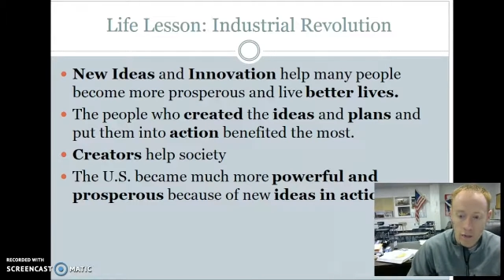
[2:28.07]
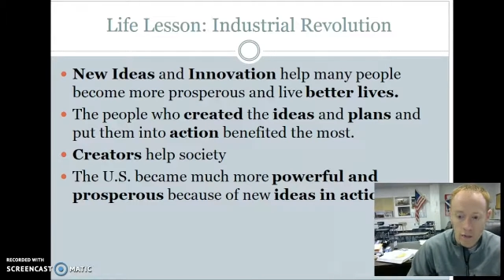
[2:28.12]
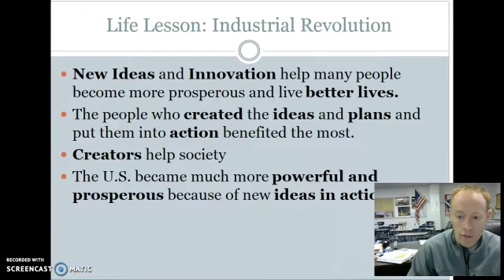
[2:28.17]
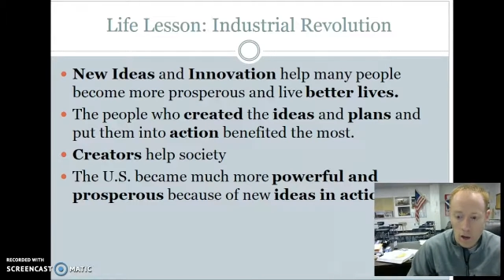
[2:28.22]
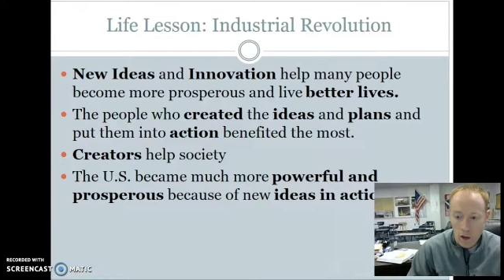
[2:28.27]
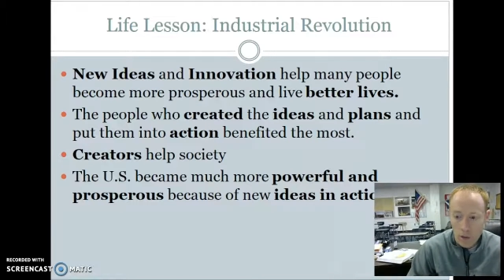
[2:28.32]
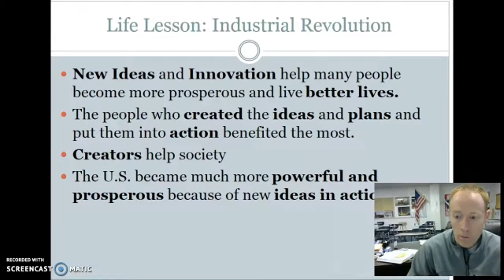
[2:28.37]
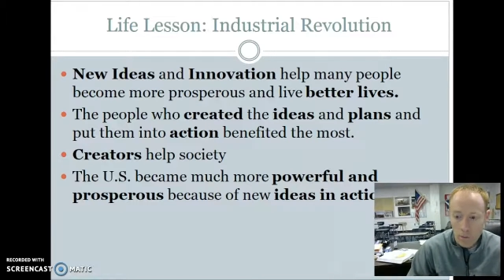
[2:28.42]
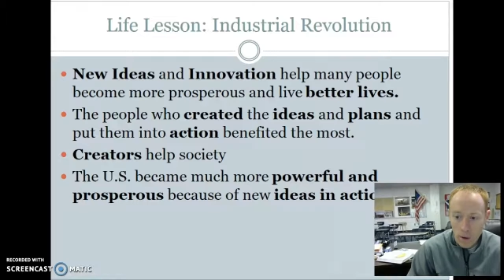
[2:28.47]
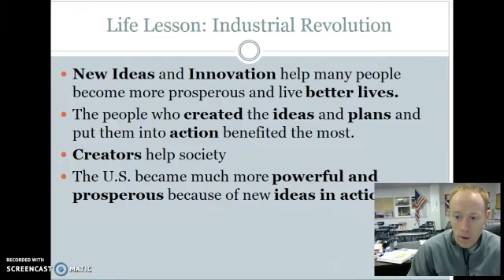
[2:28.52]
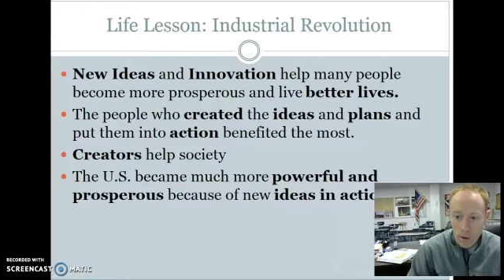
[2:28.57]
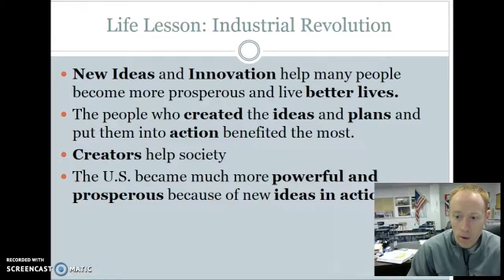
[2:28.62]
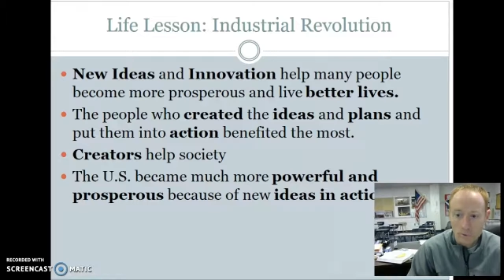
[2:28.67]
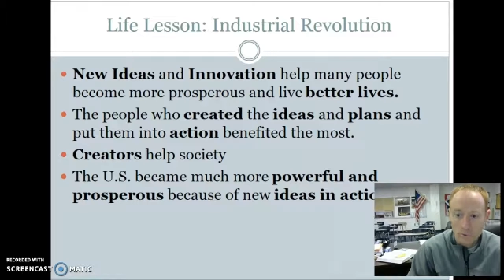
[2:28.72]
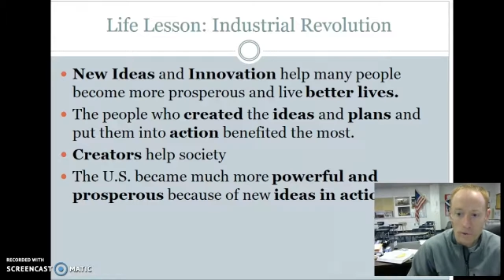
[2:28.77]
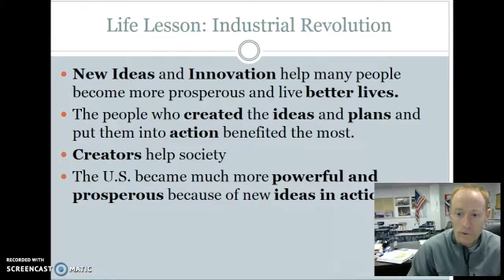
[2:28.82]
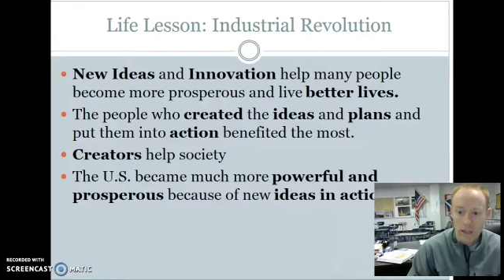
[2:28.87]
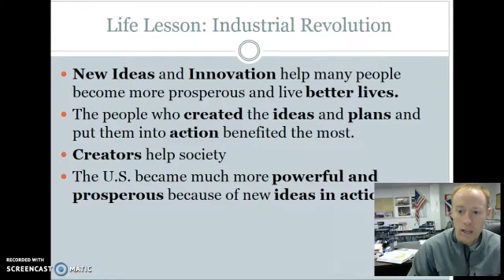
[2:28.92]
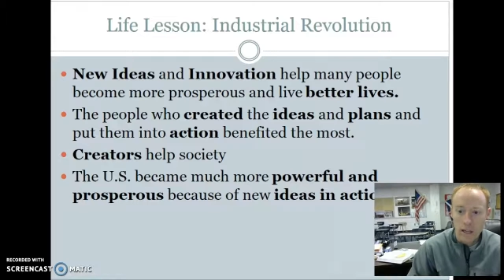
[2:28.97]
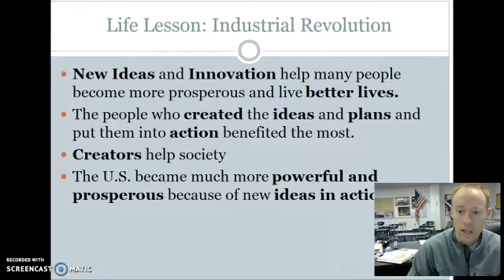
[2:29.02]
you solve
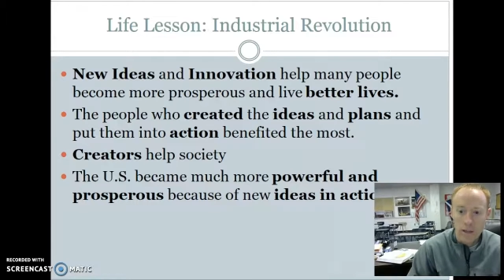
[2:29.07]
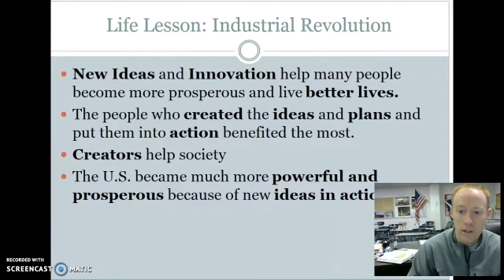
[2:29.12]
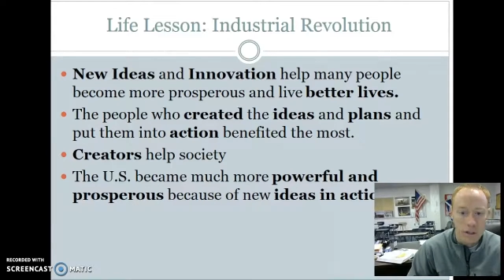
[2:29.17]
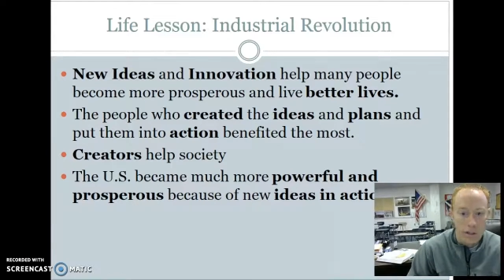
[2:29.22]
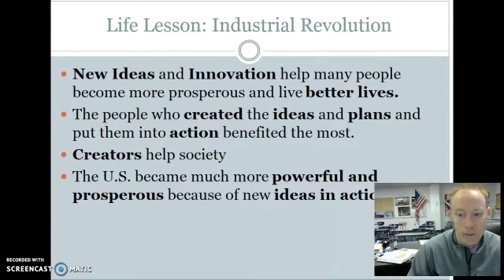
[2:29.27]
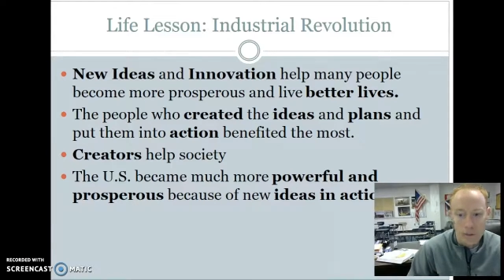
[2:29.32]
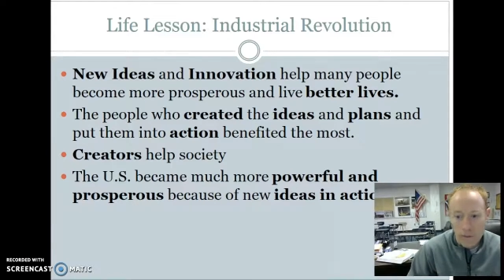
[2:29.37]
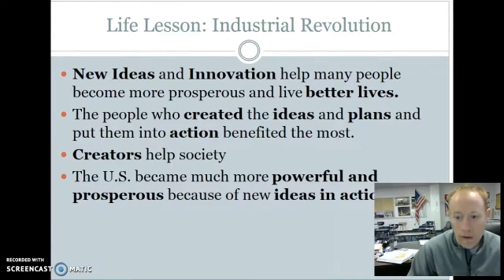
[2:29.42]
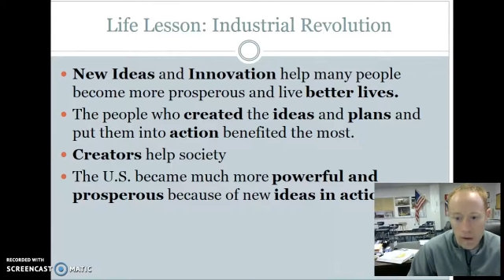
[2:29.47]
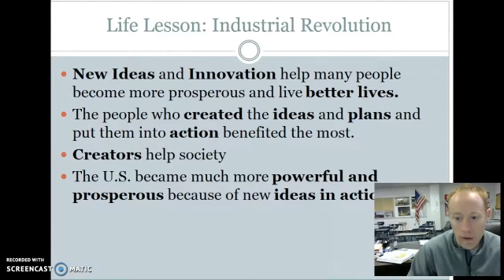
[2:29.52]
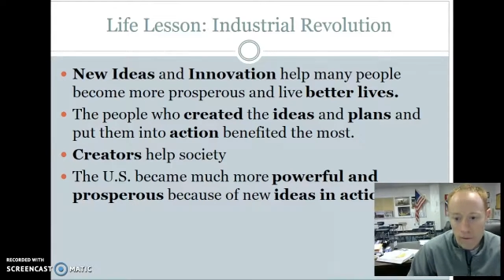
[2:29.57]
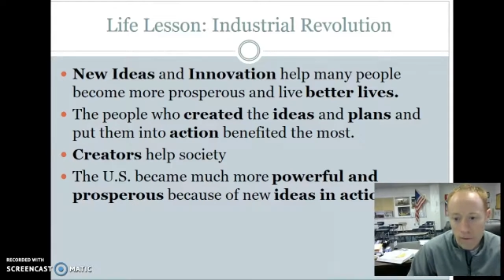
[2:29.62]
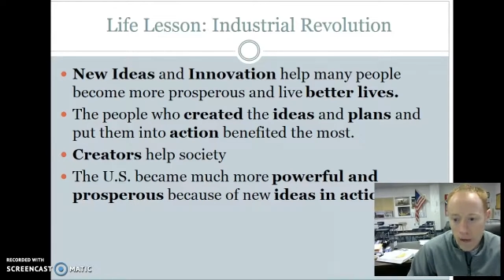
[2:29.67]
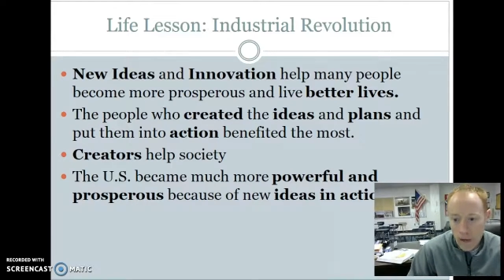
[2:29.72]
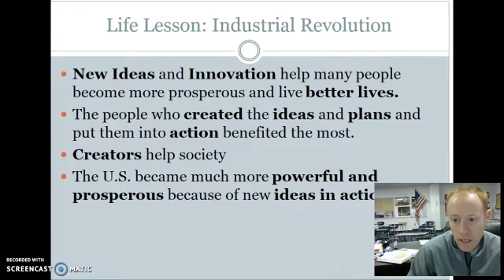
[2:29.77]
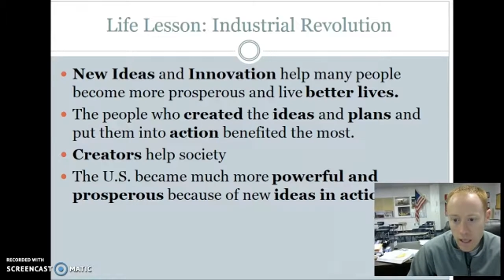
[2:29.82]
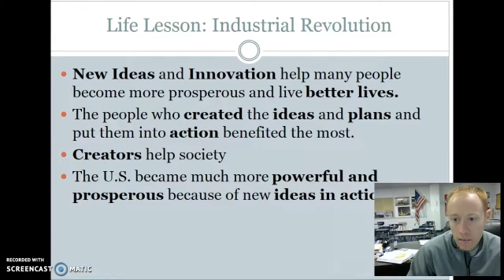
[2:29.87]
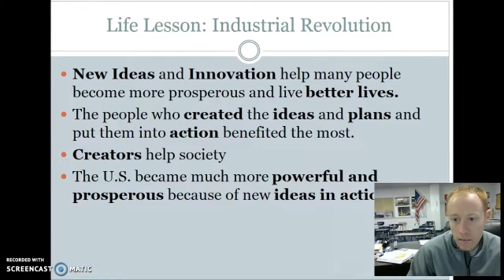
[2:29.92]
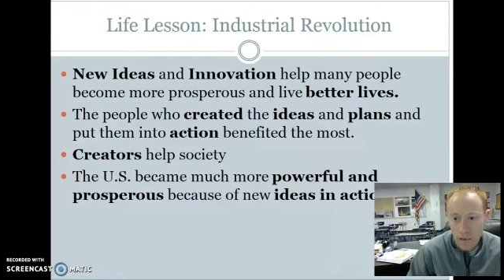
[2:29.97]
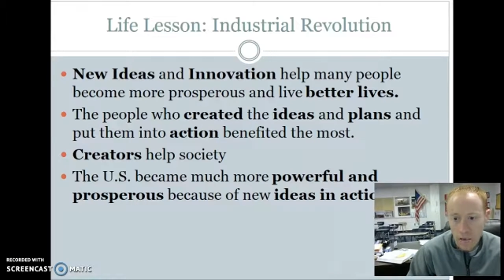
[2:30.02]
problems for society, you're going to be very
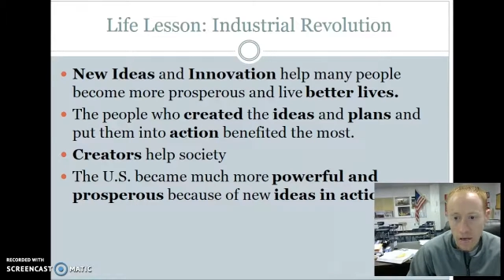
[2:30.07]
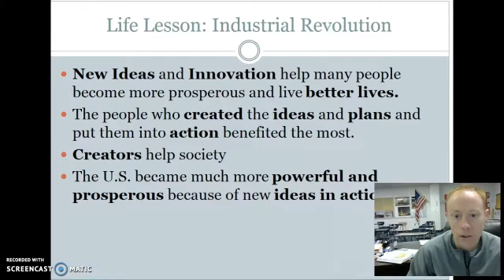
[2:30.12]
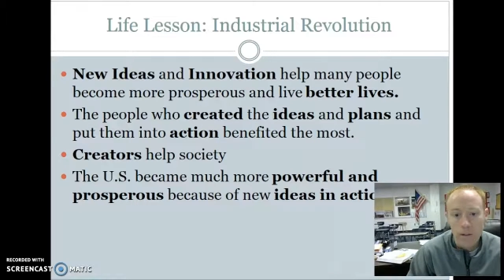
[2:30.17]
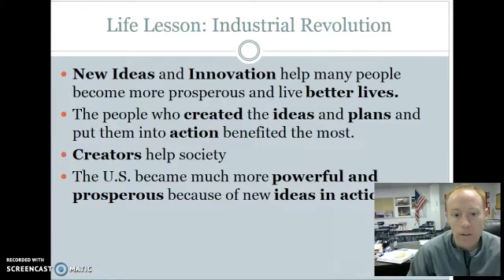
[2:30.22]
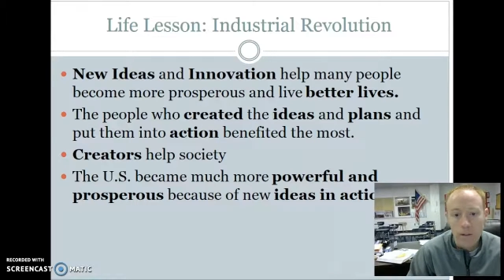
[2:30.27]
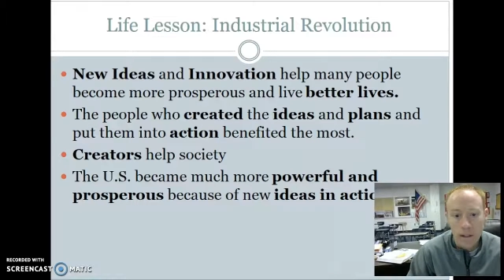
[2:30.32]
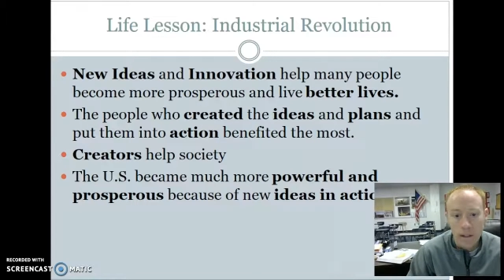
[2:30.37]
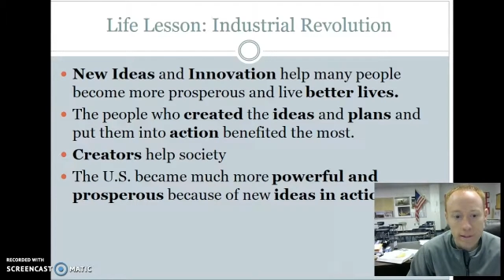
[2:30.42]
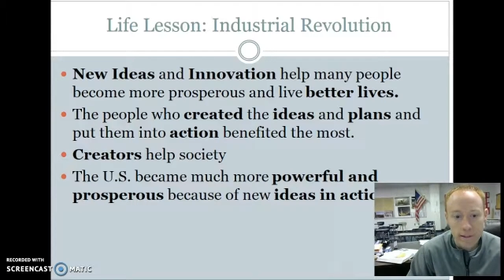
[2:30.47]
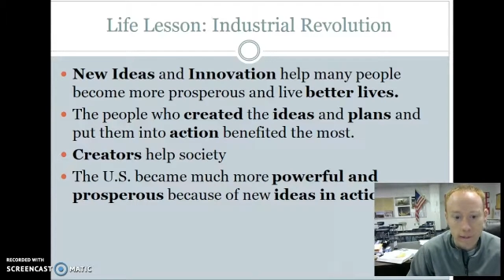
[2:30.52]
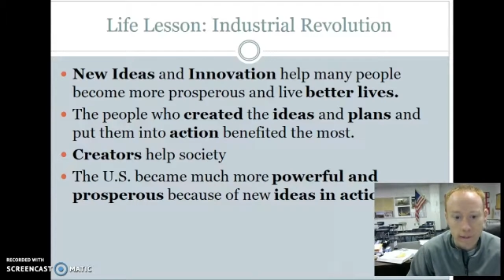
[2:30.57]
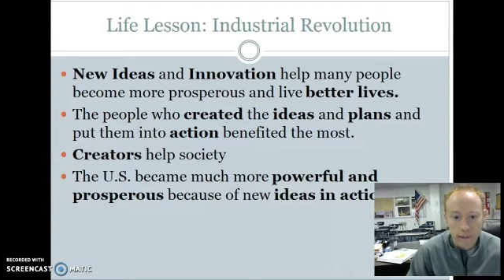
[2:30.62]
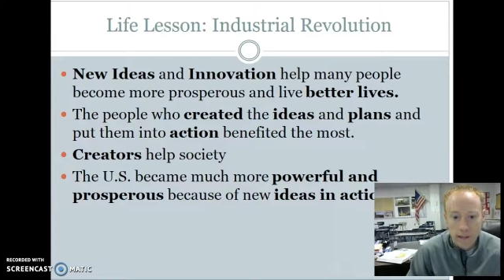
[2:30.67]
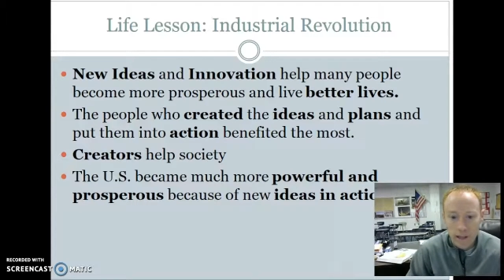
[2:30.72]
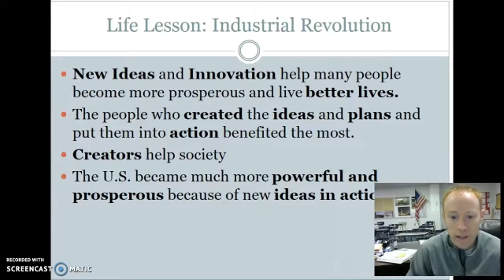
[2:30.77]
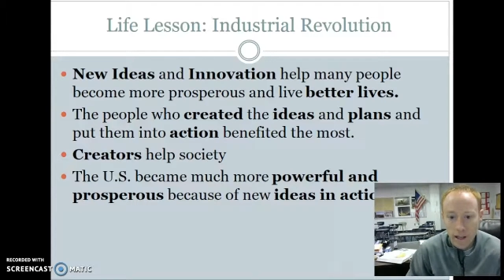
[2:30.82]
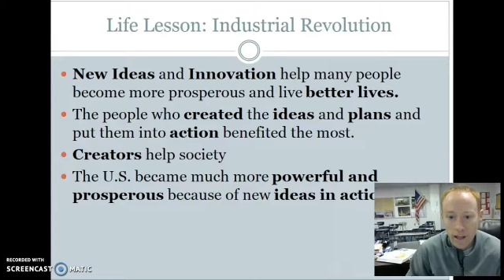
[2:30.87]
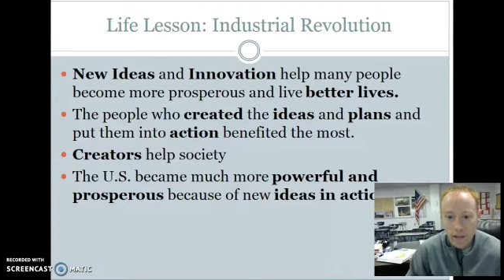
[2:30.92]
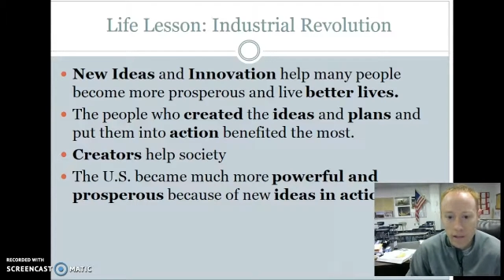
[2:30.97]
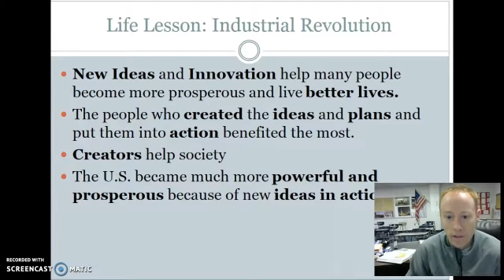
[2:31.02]
valuable and you have a lot of
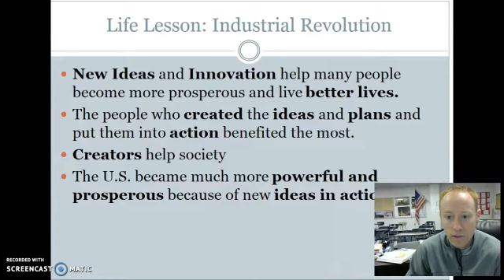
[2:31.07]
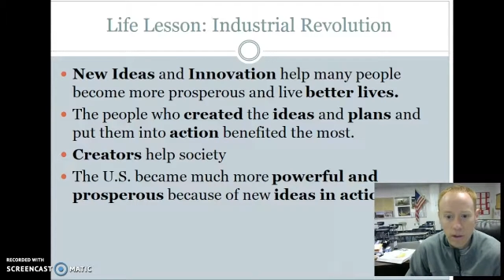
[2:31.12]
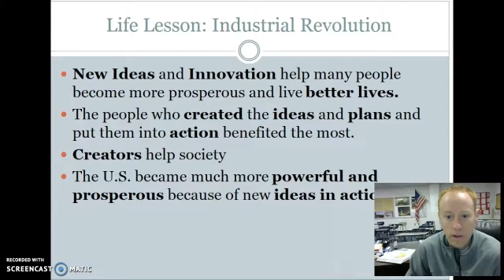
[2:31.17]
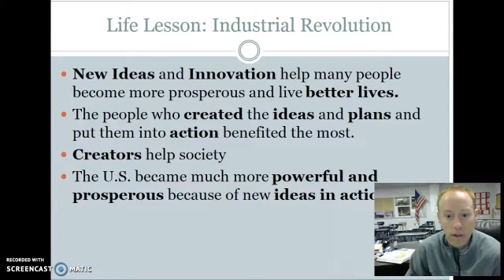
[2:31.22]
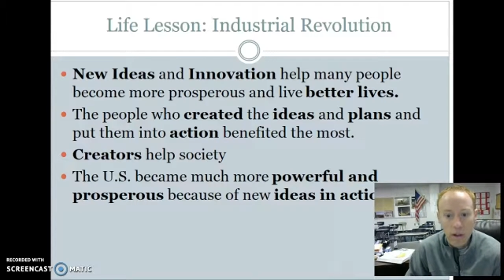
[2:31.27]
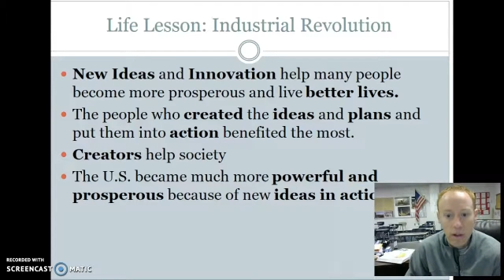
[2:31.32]
success.